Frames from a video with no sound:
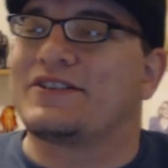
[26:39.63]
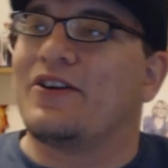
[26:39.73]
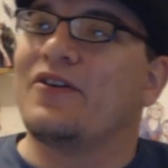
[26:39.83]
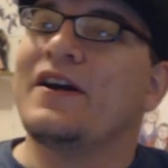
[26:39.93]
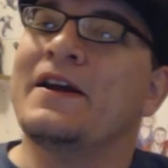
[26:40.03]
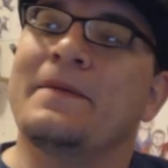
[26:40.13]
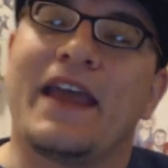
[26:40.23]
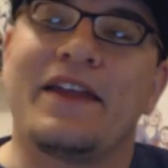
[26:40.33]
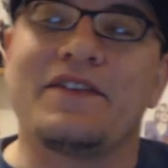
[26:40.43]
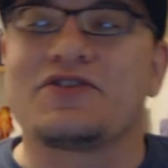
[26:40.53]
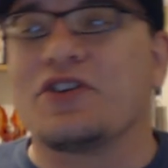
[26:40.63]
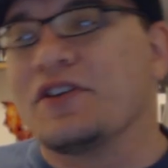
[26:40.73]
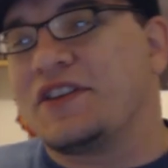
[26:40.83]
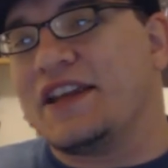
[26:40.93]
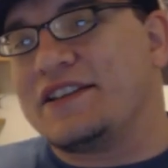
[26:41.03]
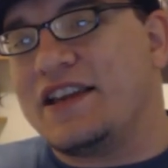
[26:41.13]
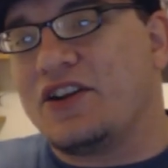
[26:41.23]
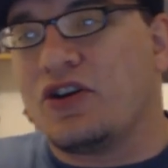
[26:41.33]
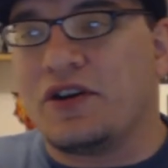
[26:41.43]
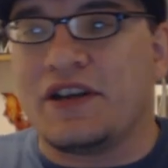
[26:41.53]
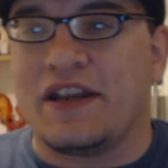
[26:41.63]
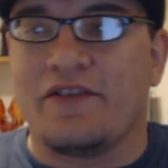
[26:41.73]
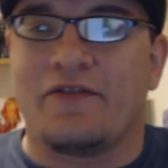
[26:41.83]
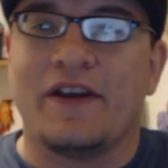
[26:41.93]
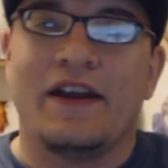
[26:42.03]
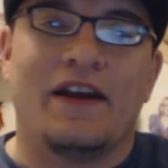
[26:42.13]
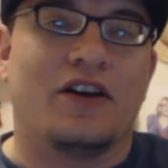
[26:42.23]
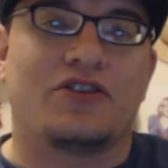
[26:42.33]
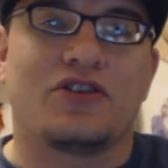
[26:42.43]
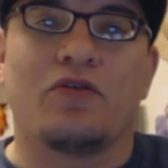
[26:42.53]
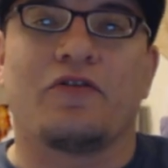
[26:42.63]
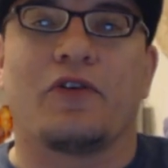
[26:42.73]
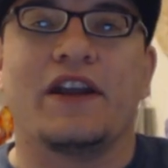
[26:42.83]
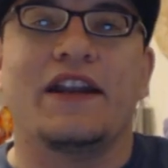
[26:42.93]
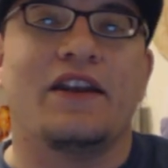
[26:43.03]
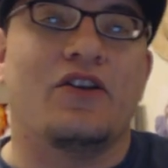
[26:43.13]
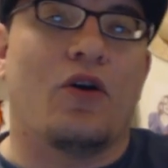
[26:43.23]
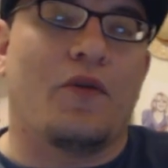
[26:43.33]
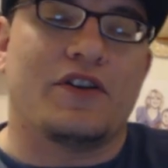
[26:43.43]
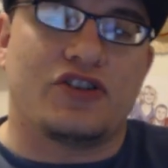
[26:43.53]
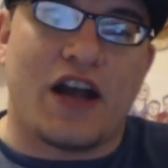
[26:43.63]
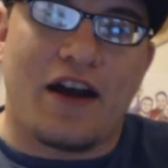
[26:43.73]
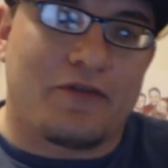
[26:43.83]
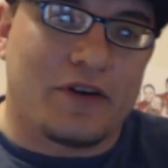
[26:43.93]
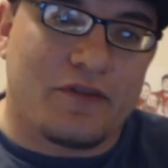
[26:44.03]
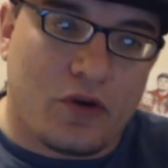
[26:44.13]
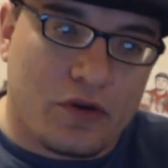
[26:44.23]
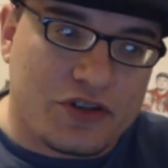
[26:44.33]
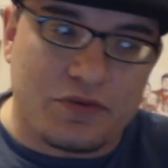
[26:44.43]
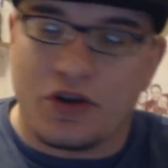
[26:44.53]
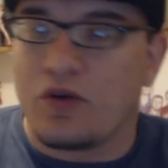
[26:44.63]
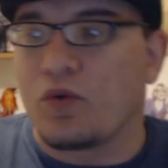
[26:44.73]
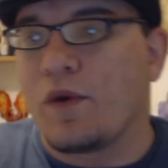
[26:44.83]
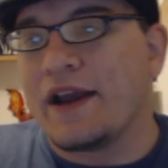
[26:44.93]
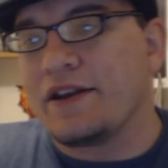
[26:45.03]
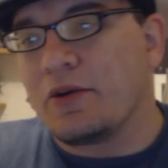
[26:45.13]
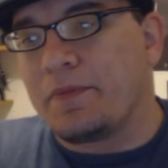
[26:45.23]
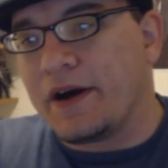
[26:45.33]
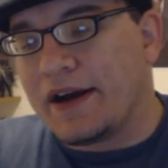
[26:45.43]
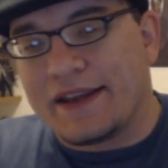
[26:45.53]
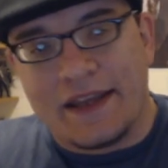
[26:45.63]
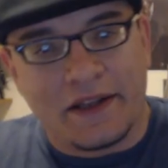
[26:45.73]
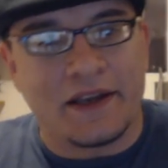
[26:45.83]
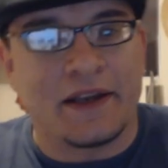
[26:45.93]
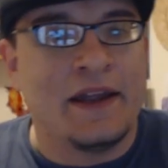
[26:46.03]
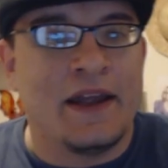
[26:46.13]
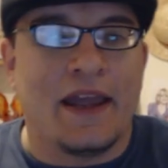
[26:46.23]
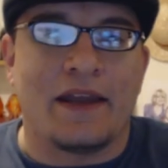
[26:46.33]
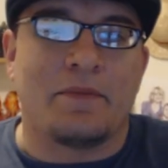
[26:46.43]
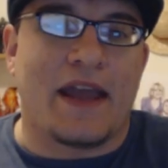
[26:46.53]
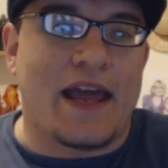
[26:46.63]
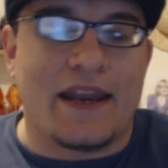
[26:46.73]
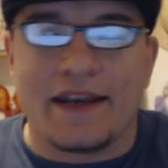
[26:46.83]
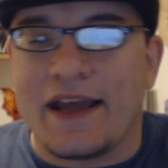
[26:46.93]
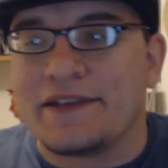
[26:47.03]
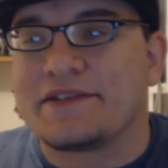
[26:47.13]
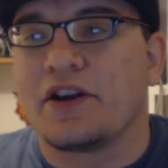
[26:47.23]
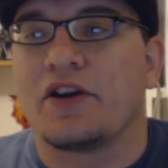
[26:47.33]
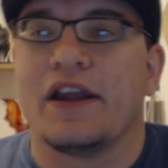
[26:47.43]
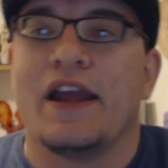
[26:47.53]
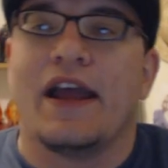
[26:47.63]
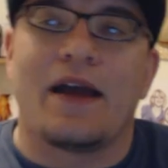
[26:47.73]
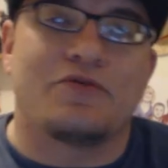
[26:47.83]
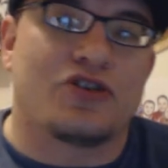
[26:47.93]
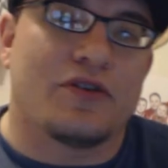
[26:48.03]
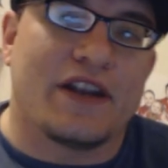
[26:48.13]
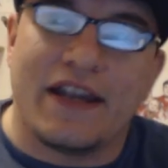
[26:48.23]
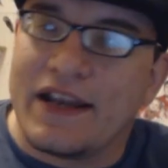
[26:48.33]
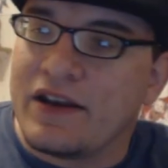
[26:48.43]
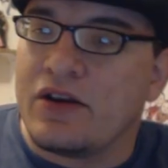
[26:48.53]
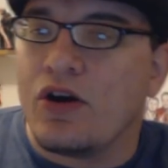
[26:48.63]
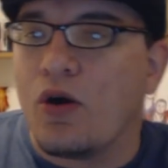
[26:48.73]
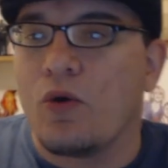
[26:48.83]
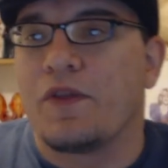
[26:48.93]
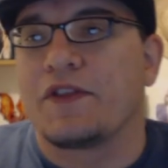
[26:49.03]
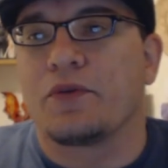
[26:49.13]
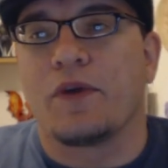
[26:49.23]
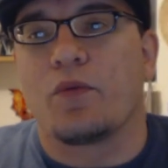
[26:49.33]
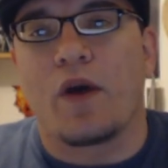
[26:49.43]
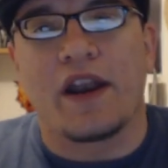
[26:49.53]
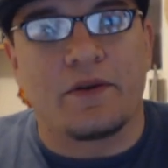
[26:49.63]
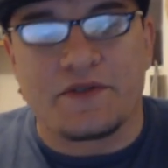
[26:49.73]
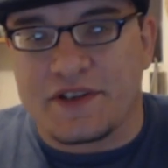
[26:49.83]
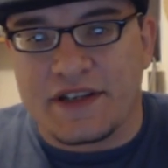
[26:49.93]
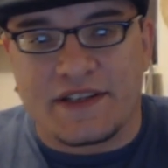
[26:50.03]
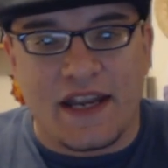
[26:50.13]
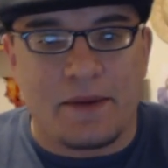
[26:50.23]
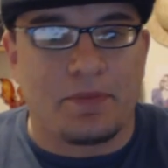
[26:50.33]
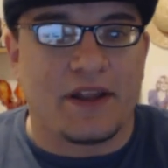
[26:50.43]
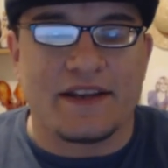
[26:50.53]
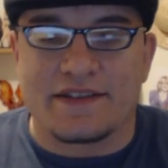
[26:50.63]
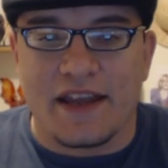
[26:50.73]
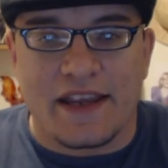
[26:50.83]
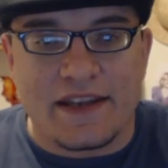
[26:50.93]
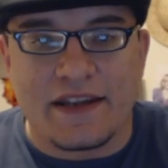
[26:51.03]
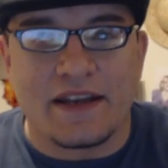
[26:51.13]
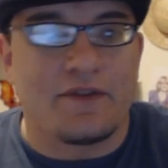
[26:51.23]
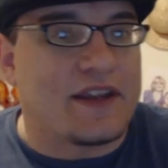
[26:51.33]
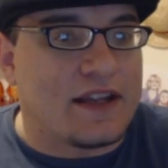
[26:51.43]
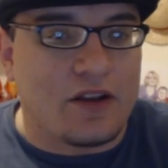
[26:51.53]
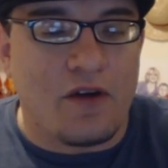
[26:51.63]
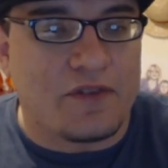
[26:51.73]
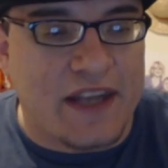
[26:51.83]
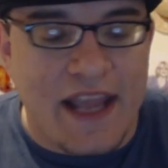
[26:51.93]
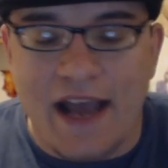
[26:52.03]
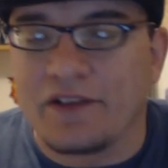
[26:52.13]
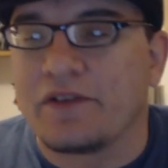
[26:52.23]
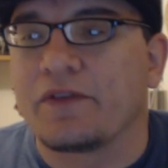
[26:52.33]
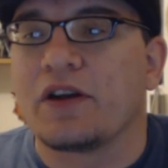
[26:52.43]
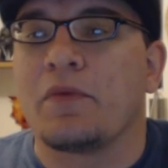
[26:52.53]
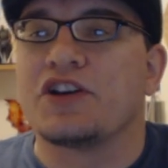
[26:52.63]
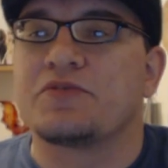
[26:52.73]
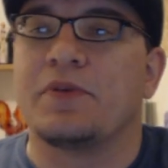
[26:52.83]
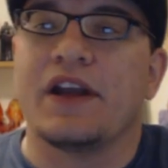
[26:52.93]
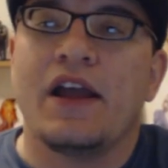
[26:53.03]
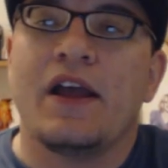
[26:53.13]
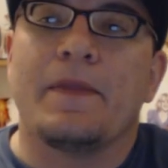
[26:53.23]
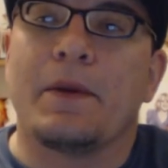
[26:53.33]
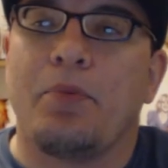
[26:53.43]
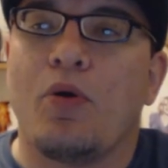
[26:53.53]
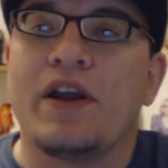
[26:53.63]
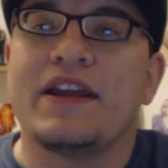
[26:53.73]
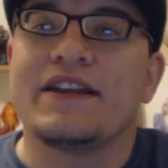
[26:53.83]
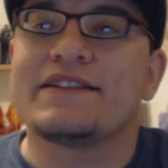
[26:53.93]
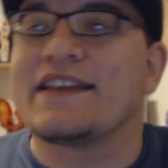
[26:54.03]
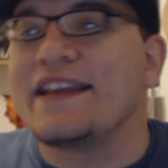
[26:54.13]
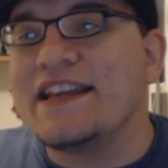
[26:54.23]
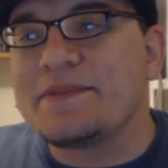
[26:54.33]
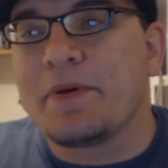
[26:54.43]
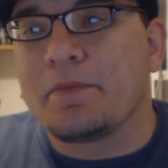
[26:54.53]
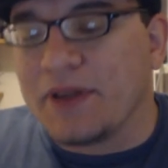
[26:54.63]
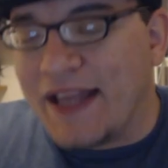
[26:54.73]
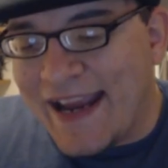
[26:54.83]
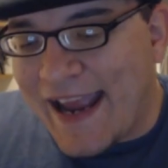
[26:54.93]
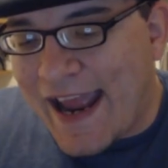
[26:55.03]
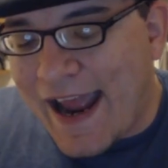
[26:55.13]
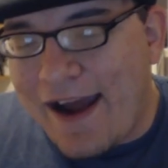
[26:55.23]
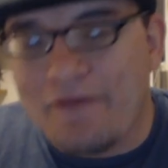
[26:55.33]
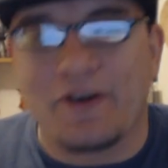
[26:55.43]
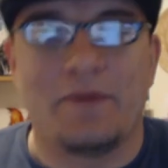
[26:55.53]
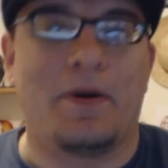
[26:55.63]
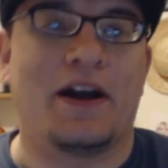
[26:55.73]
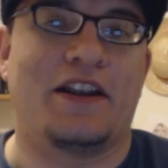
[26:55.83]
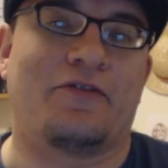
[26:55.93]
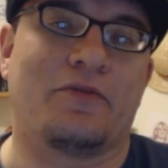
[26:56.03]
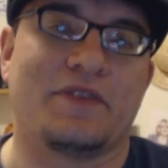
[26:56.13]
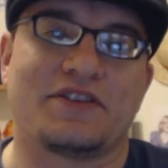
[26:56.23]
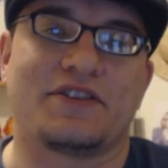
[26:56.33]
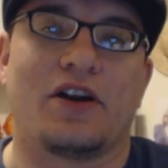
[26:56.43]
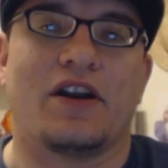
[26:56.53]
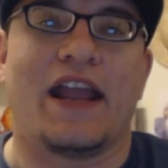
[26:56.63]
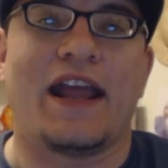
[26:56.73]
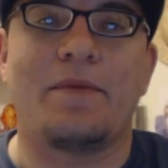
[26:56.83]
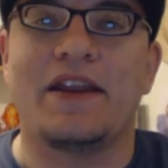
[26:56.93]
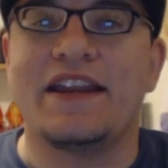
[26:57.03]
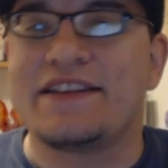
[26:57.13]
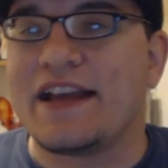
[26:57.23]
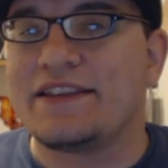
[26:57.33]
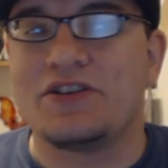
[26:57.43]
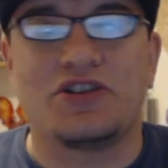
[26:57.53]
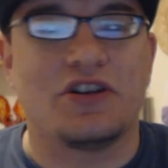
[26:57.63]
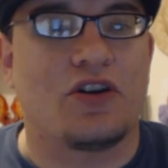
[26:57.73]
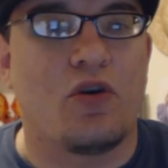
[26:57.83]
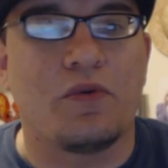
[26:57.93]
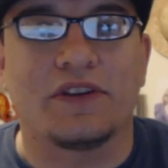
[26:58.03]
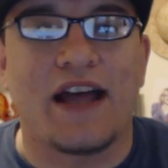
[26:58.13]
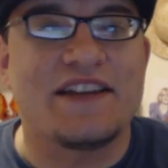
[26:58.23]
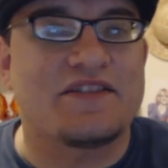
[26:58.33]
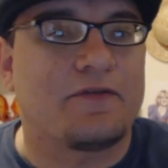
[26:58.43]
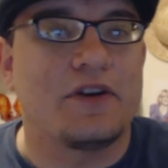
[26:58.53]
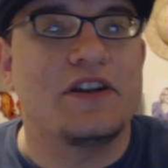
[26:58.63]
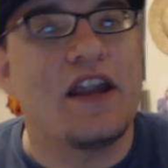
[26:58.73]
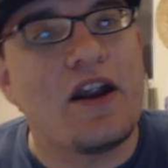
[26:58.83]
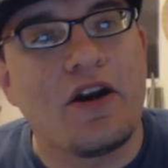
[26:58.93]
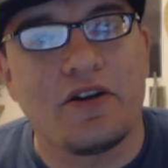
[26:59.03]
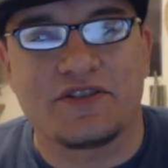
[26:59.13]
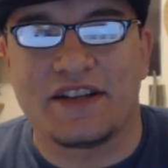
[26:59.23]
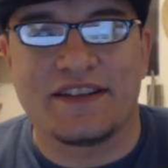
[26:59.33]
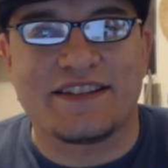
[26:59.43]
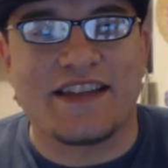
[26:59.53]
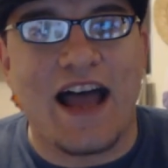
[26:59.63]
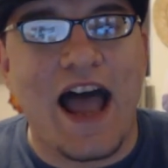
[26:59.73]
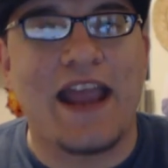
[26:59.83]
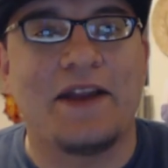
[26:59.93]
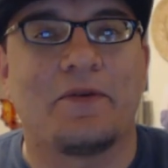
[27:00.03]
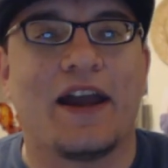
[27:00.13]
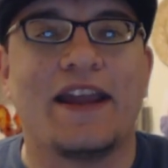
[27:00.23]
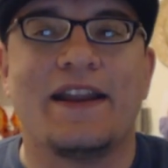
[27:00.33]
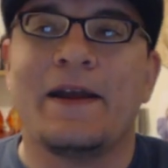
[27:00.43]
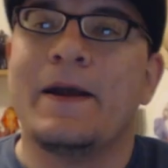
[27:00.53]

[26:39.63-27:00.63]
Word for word: So, and there's certain things he couldn't have atoned for. He didn't know that Joffrey, of course, would go and wind up uh, killing and beheading Ned Stark. I'm sure that he didn't know that the Red Wedding was going to take place like it did and everything. He loved Catelyn very much. But the point is, is that he's been playing everybody from the start. And I mean, he's had this shit going with Lysa for years on the side, right?